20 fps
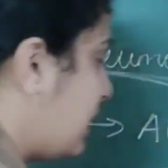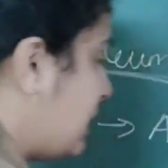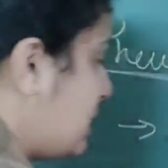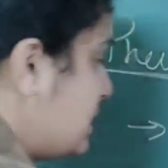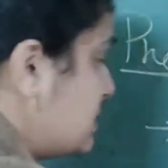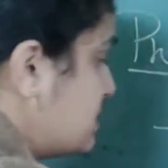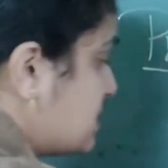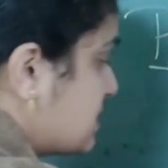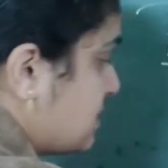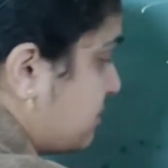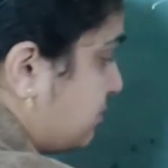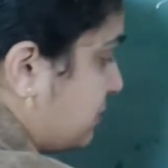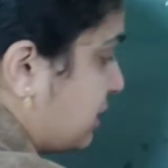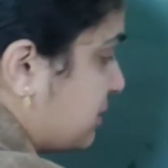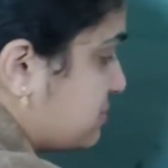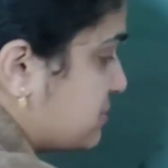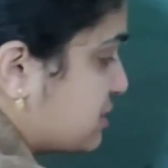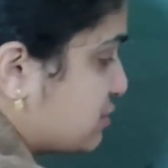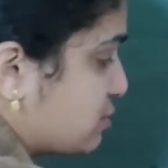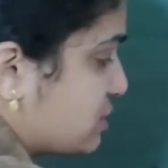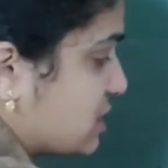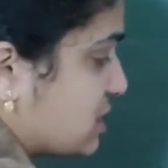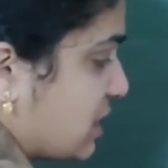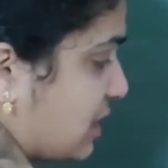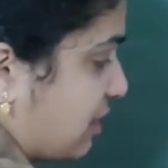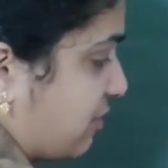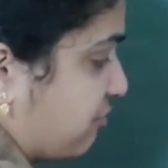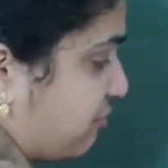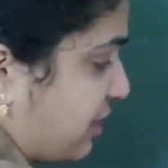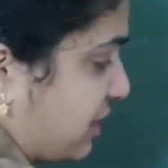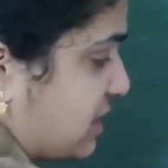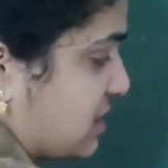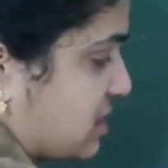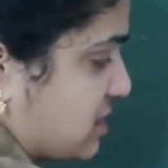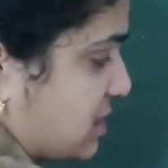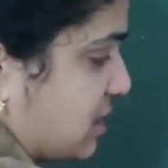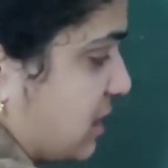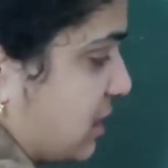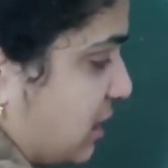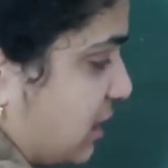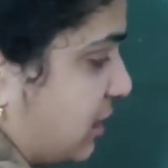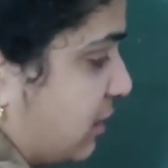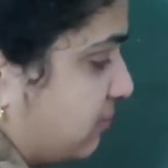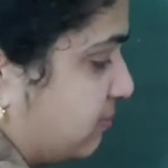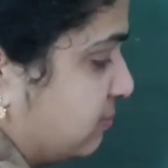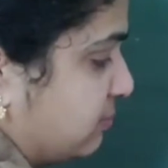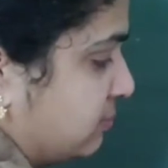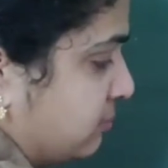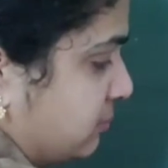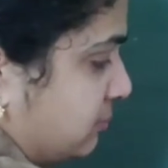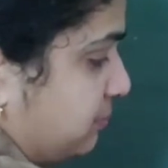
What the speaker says: Main symptoms which are affected are,